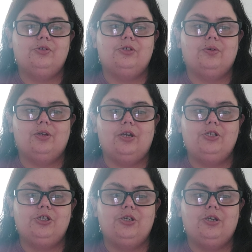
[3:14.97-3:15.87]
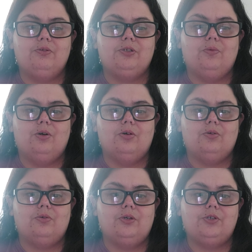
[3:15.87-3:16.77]
to an ancient Celtic
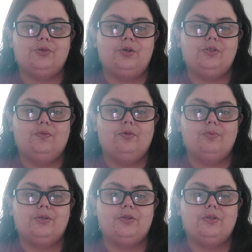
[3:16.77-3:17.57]
world and transformed